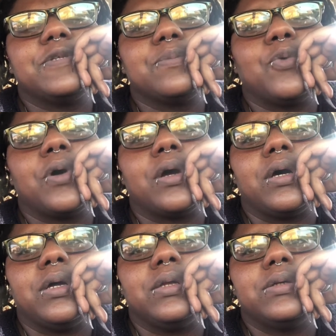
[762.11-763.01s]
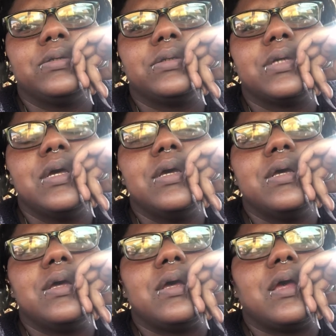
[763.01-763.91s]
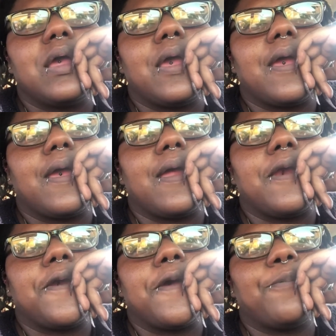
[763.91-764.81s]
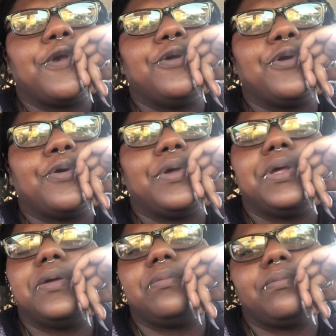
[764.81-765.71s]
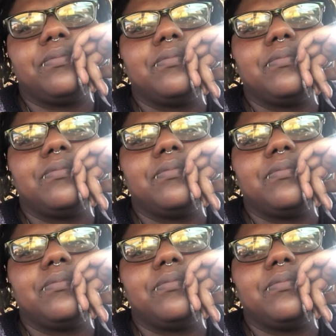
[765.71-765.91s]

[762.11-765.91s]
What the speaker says: some more colors. That way, he can